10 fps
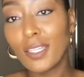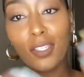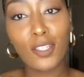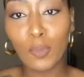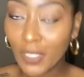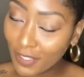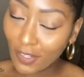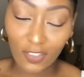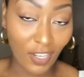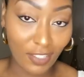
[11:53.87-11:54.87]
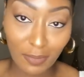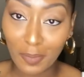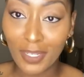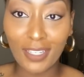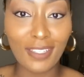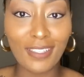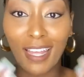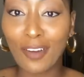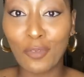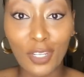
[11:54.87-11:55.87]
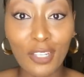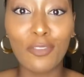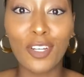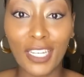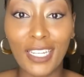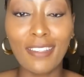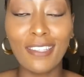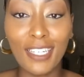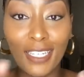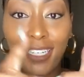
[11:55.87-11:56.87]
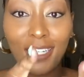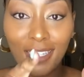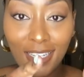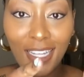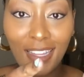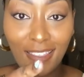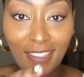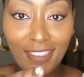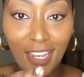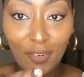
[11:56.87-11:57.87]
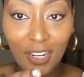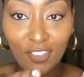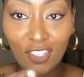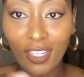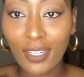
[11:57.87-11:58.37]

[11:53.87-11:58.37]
So please don't judge me because I really forget to look in this direction.